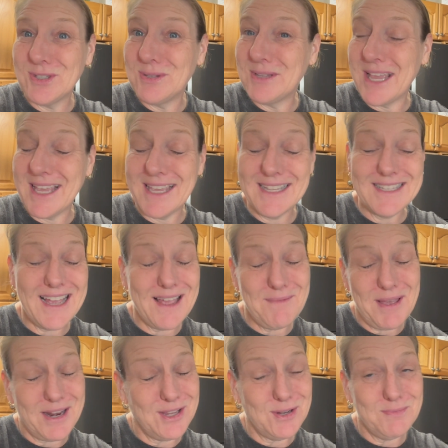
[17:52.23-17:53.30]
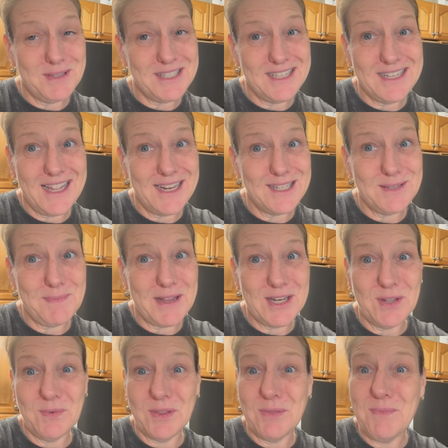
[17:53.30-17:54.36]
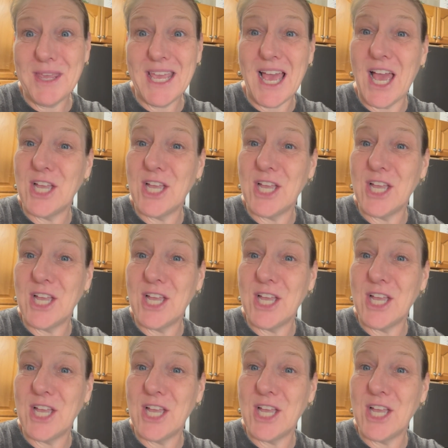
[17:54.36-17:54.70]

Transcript: taking time out of your busy day to spend it with me.